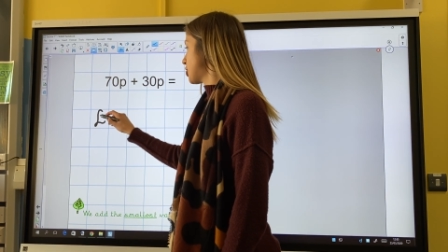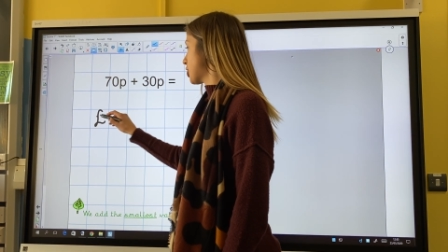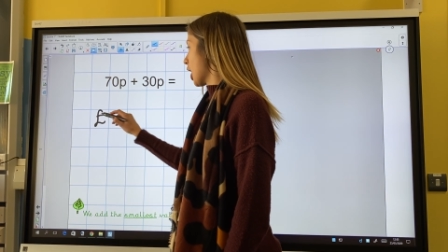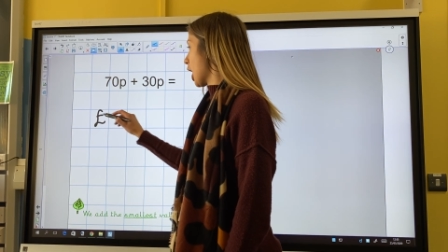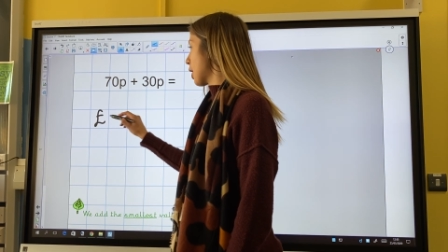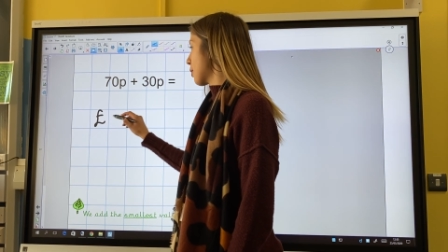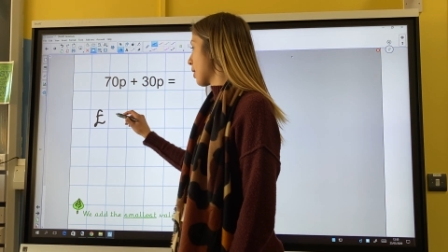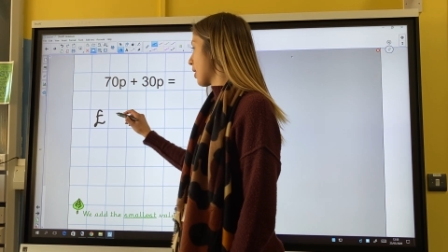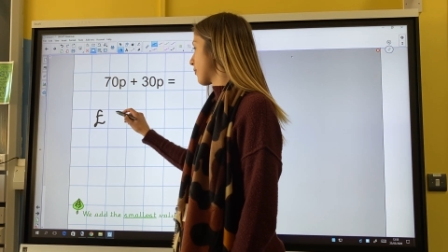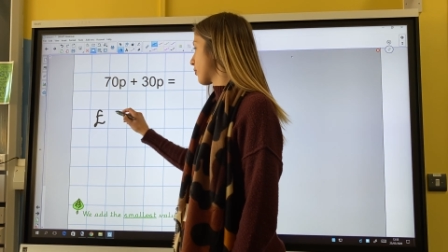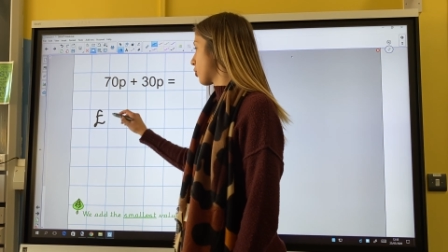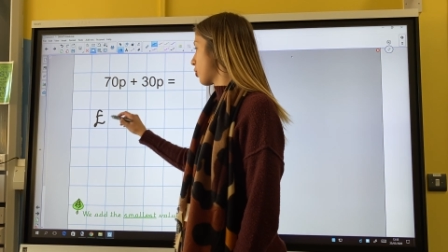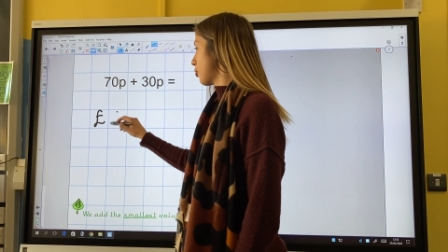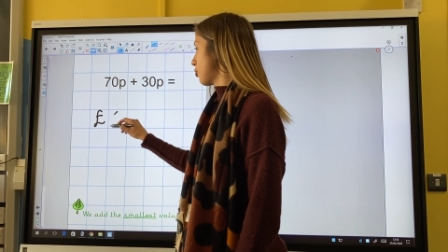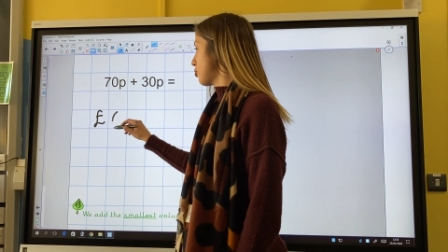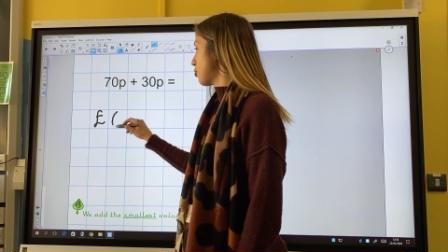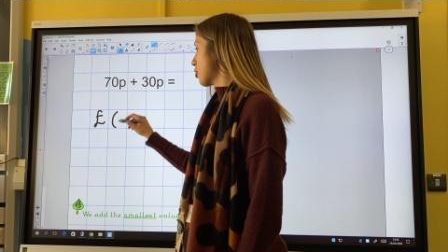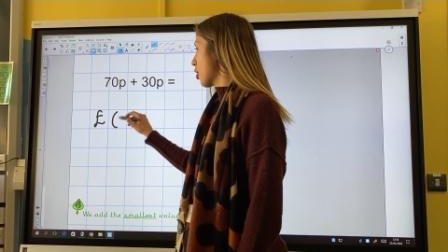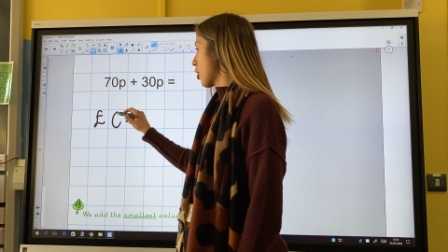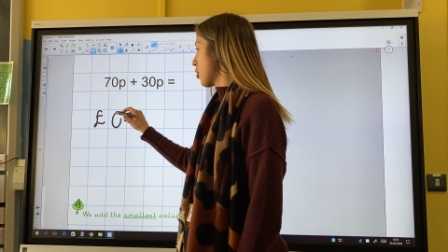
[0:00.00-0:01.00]
show I've
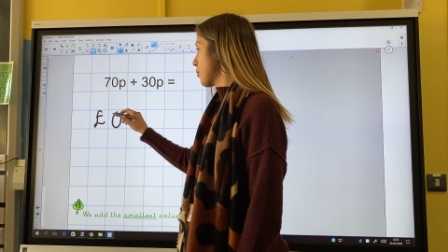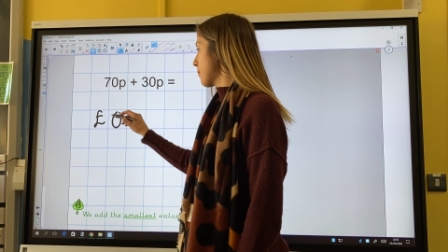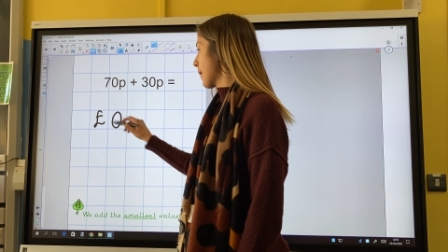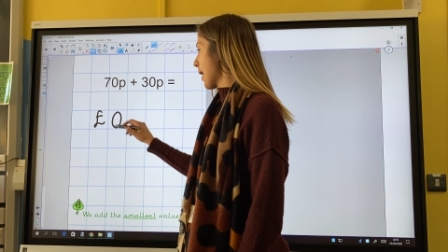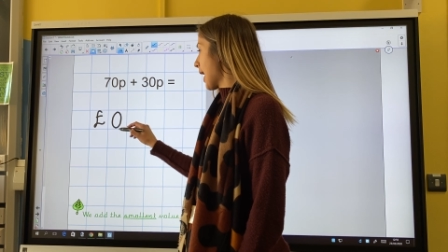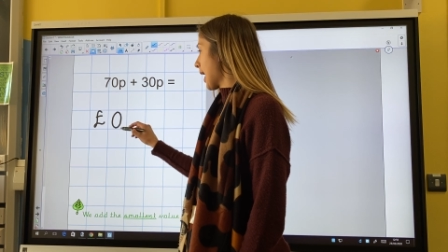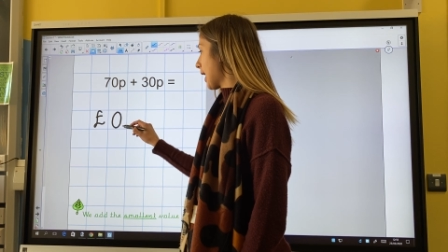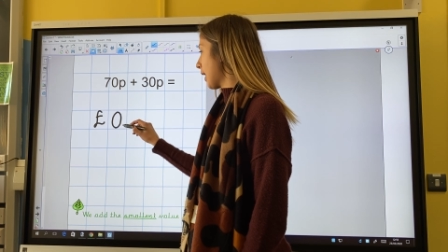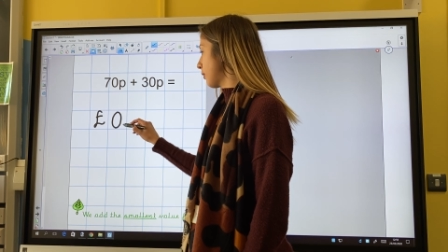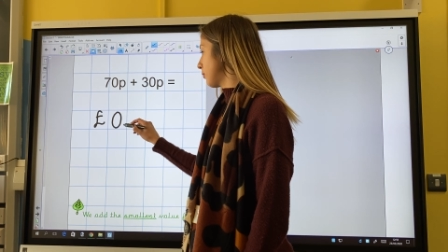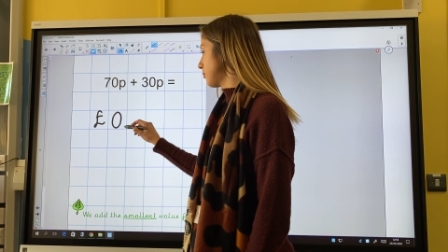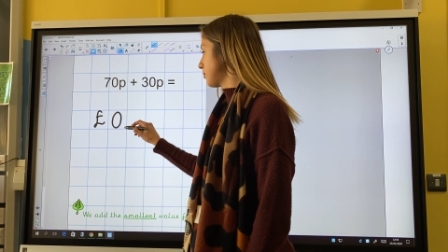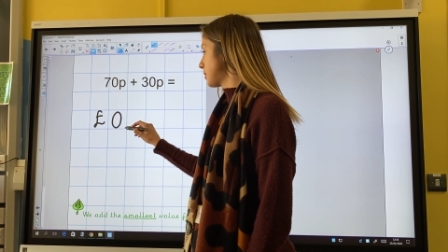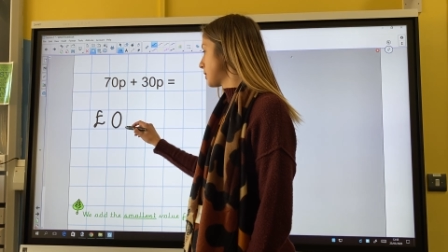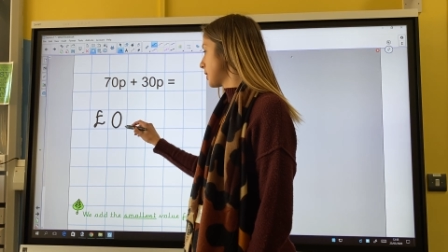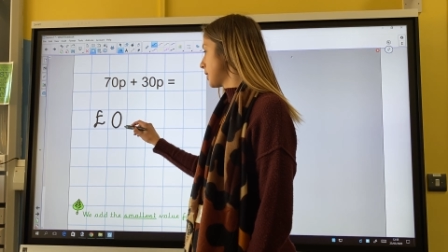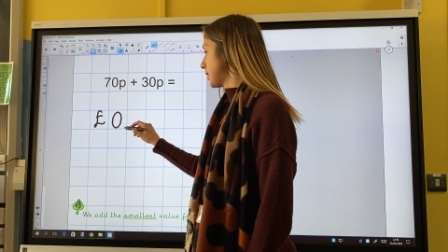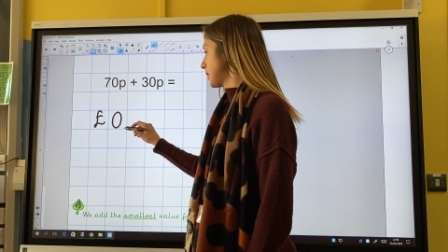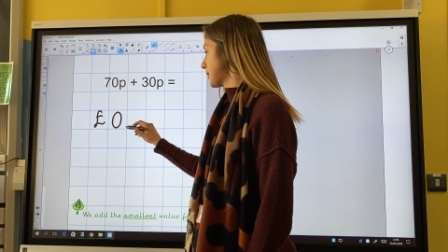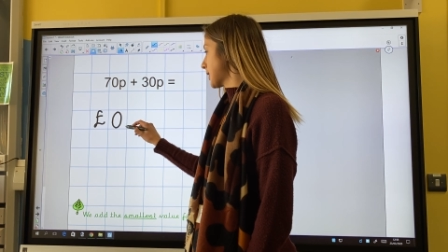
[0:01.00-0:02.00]
got no pounds,
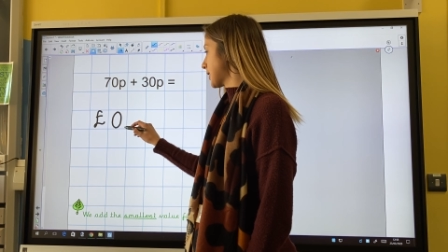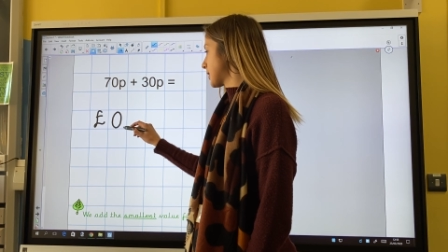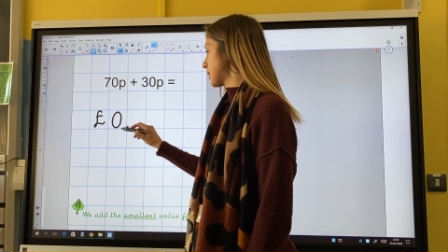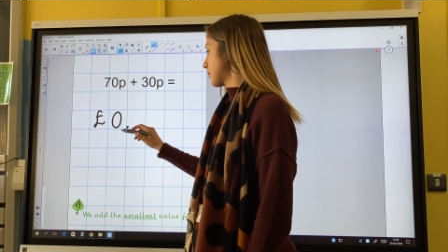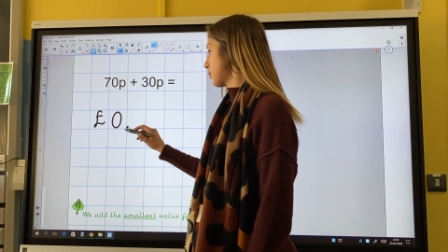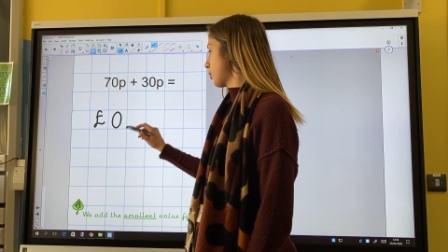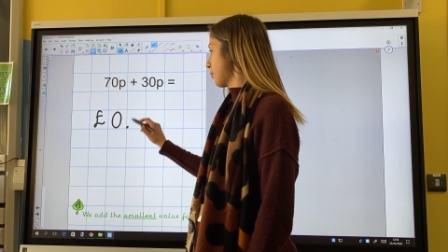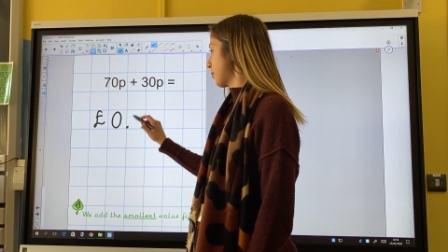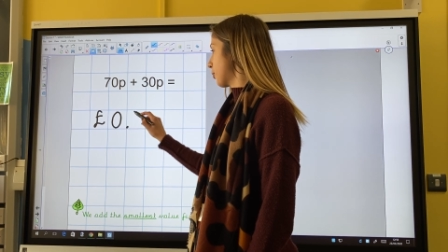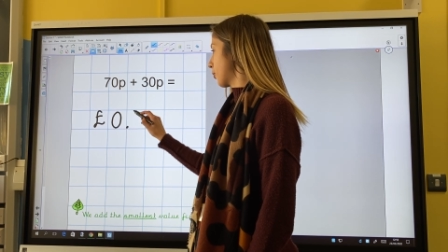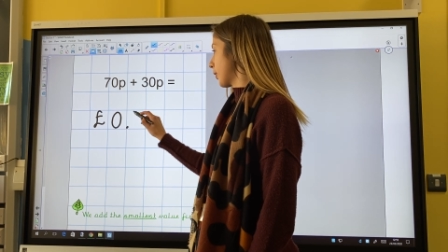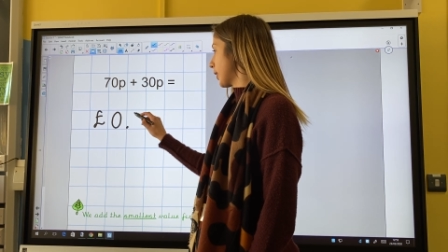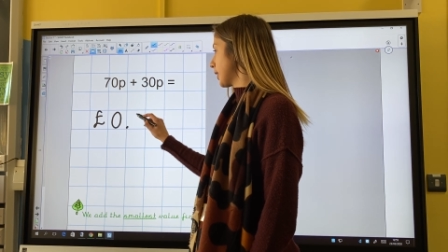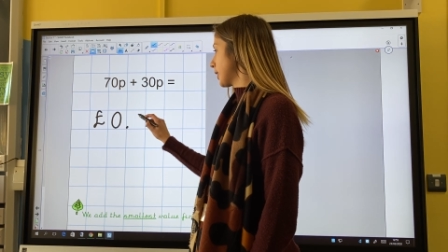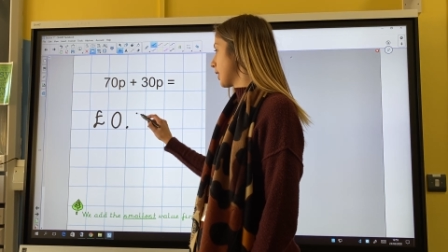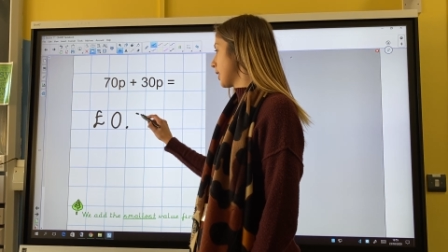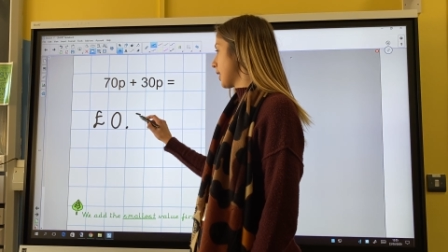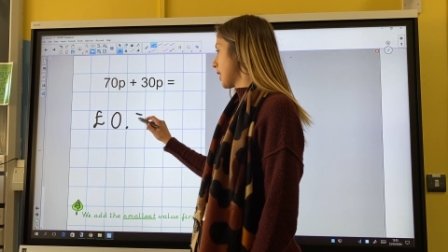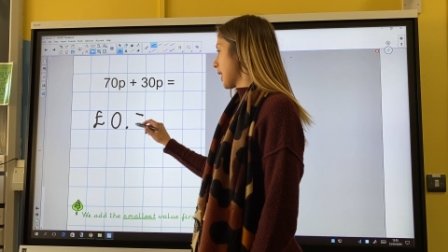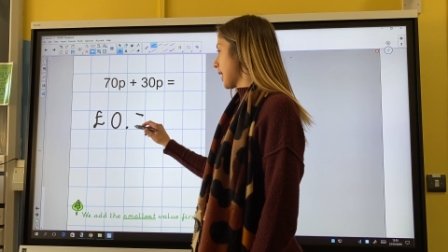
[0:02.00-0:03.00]
decimal point,
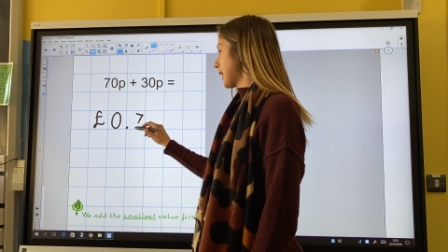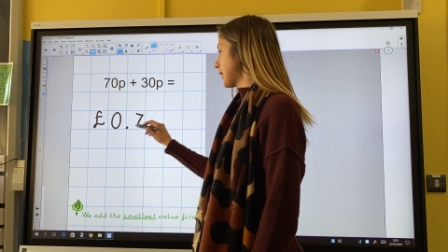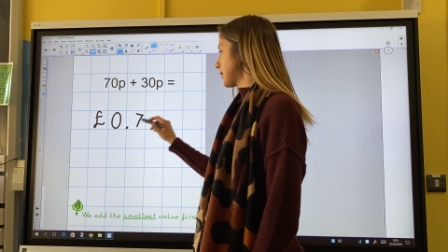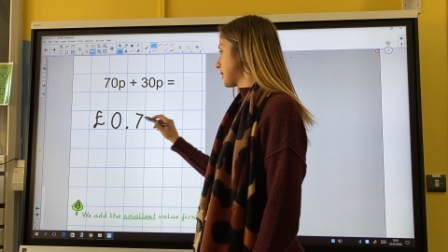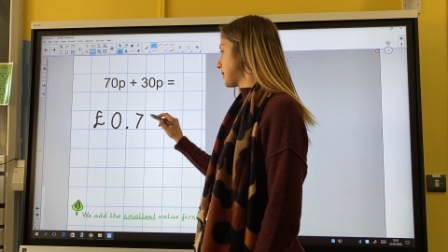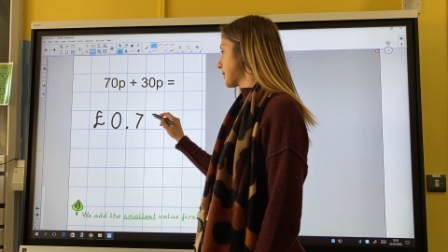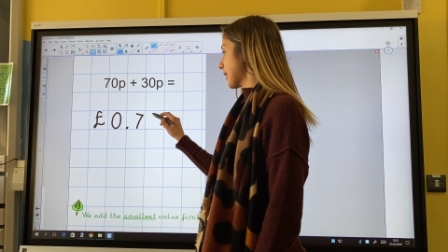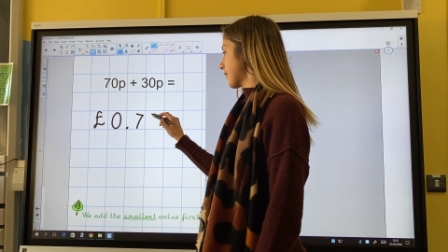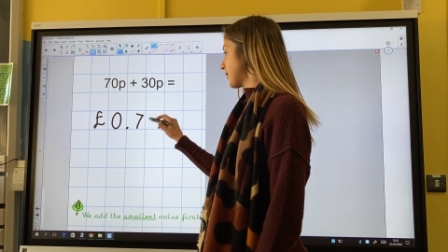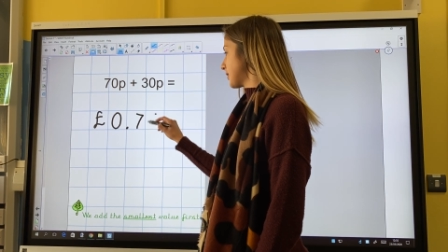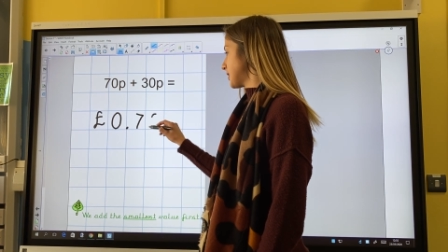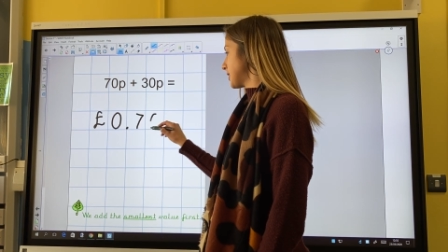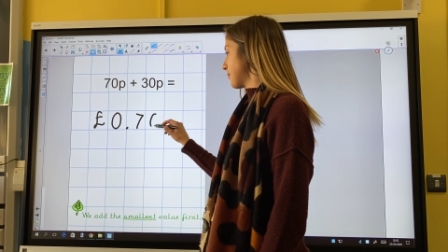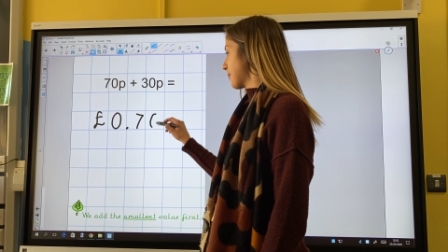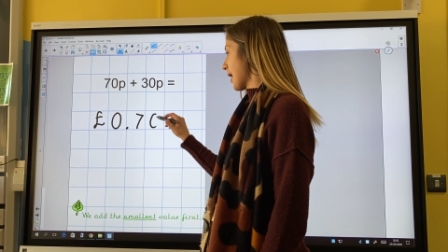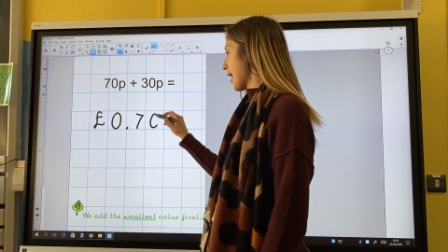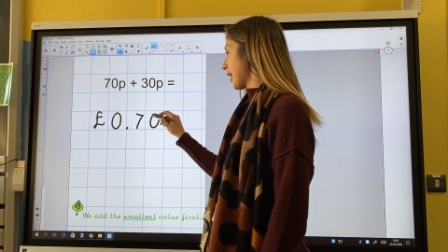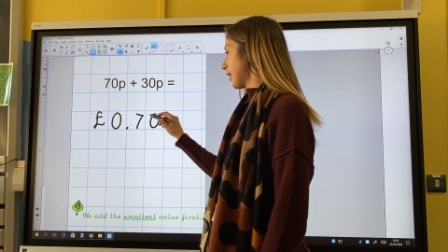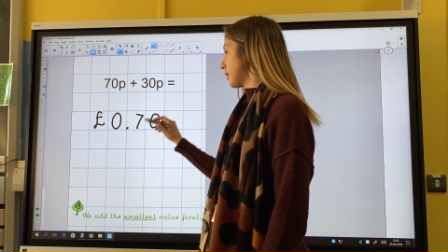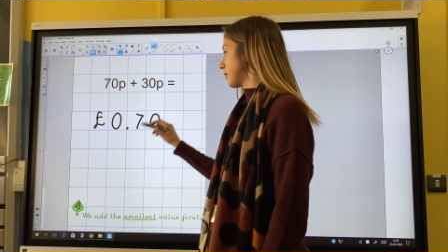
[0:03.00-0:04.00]
and 70
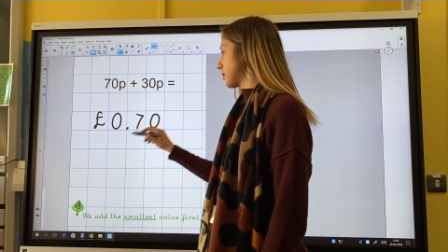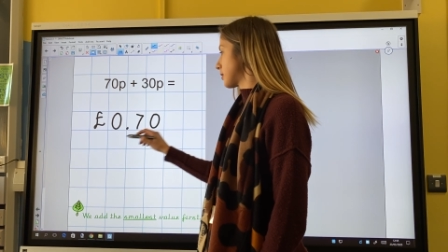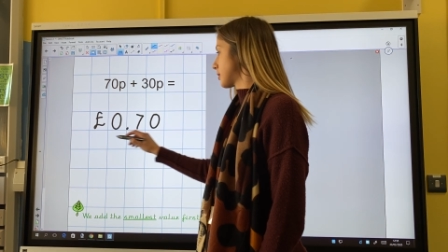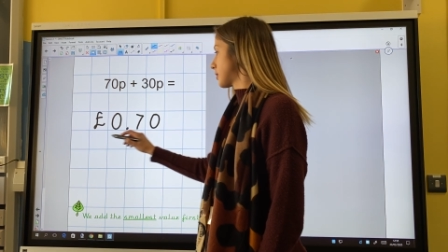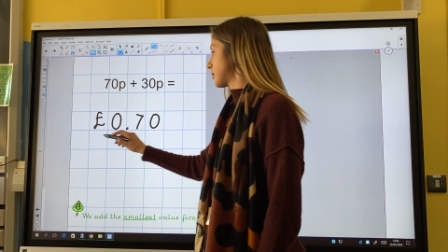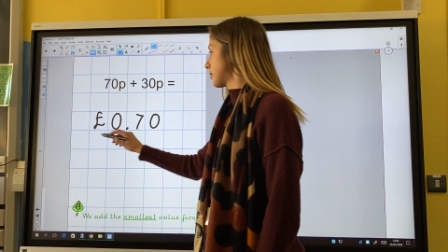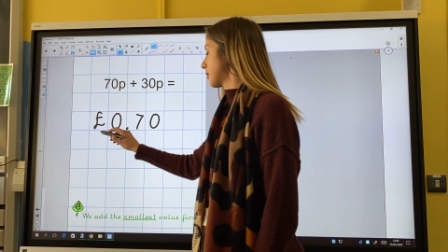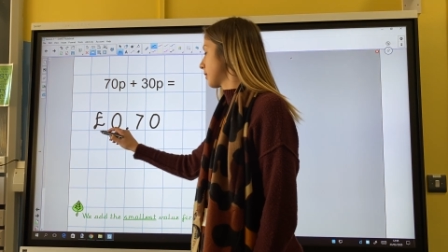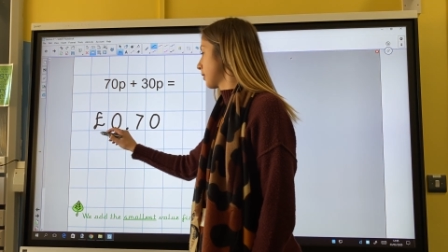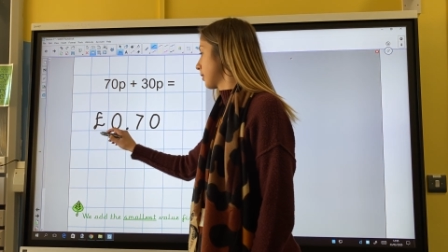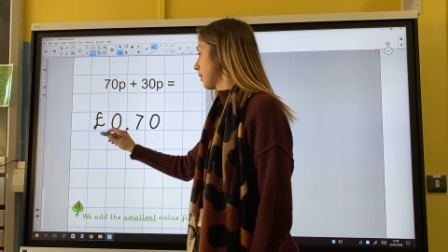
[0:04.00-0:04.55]
pence.